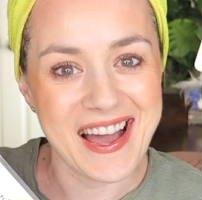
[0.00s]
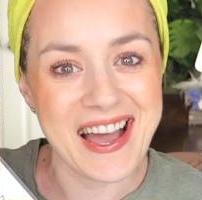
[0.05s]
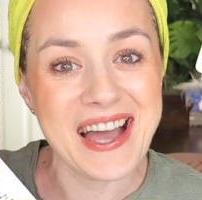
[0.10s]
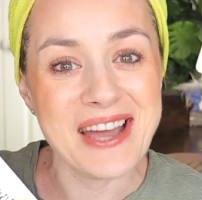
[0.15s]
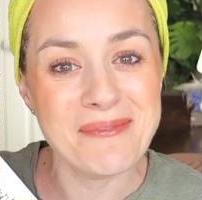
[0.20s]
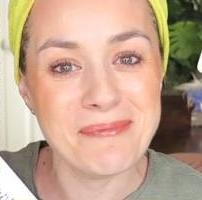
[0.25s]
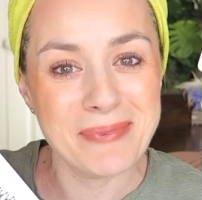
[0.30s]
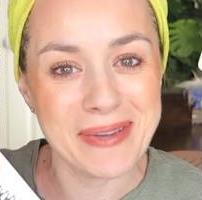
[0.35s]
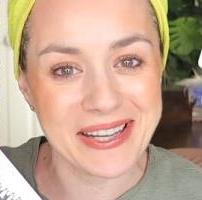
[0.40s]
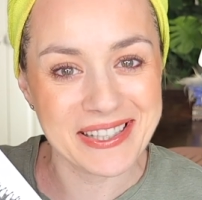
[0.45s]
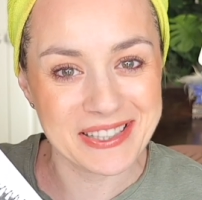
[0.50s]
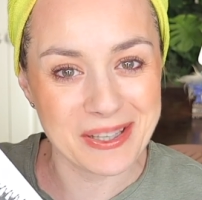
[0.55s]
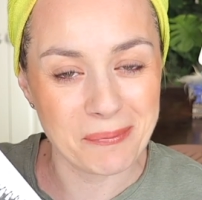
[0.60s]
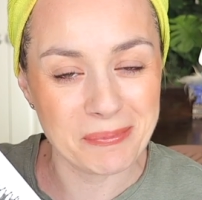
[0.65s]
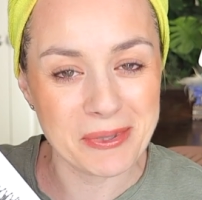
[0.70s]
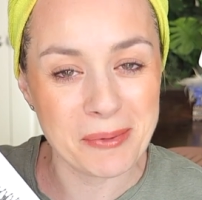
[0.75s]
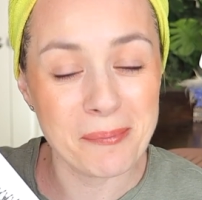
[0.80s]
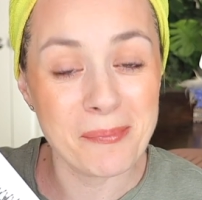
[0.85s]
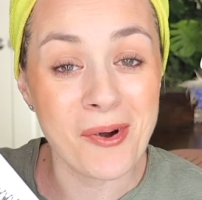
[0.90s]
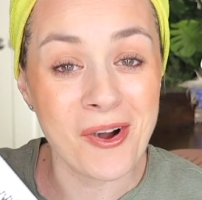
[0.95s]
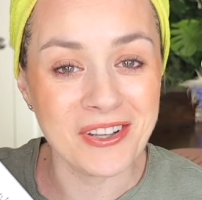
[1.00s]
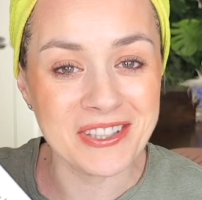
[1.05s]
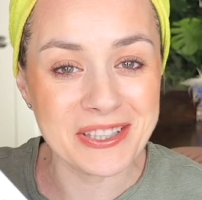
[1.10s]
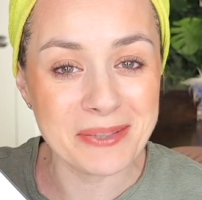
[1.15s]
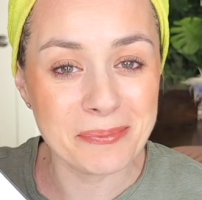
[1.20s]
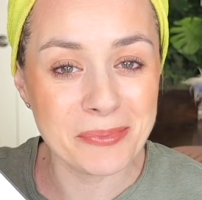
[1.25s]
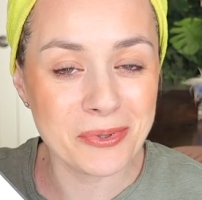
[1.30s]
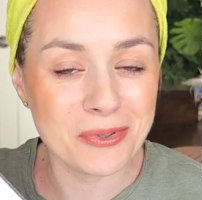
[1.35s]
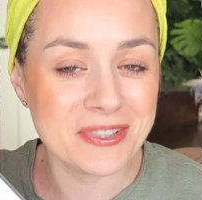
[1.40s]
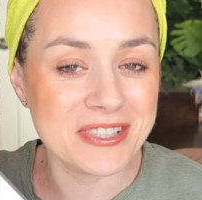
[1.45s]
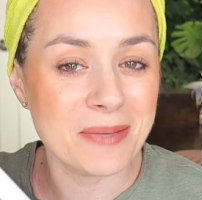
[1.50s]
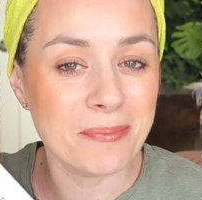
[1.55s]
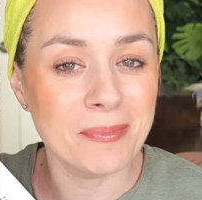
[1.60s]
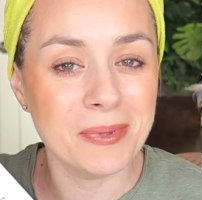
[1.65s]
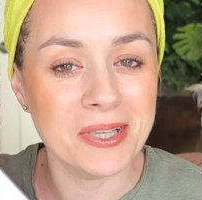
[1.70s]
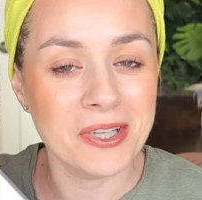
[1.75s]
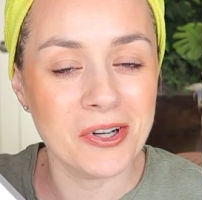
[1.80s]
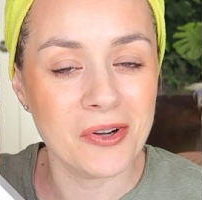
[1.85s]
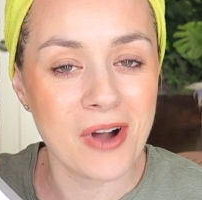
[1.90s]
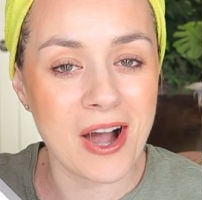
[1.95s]
I picked up the Bondi Boost
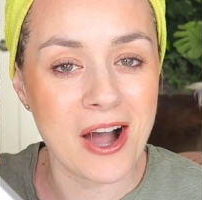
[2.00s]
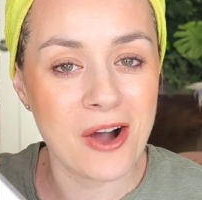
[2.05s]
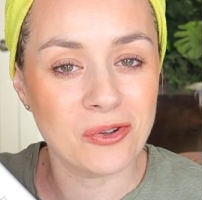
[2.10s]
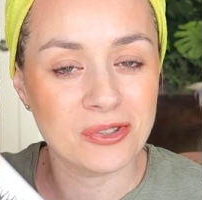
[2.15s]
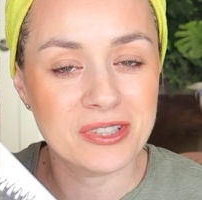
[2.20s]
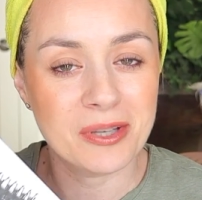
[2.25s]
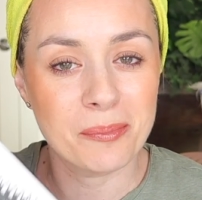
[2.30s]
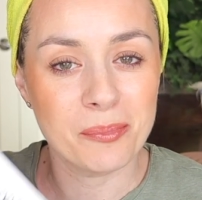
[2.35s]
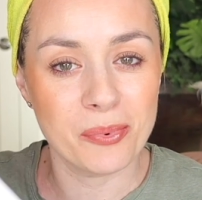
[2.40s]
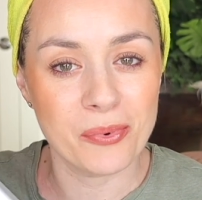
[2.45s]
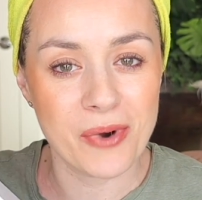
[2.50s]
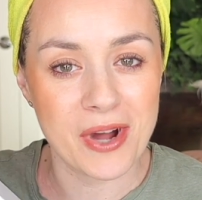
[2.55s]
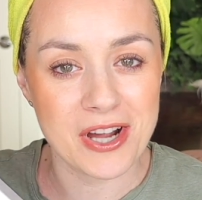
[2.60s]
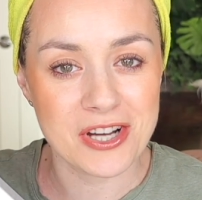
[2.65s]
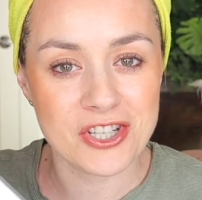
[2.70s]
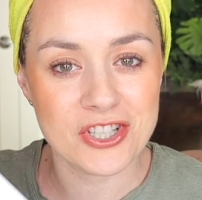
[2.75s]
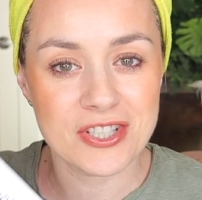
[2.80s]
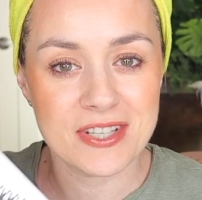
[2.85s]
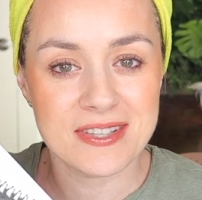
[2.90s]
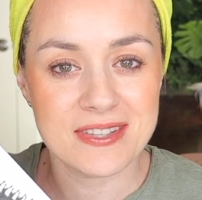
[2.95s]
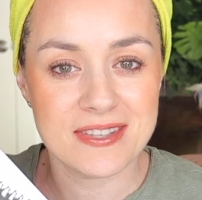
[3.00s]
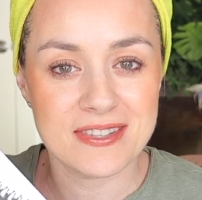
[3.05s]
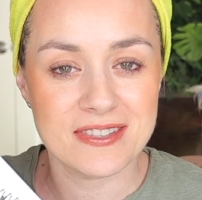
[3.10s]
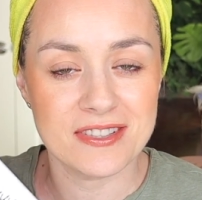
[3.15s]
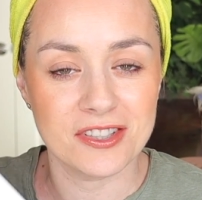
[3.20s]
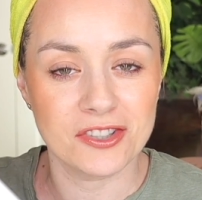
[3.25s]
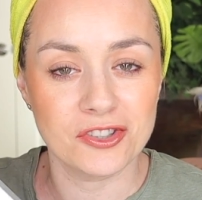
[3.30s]
Blowout Brush. This is the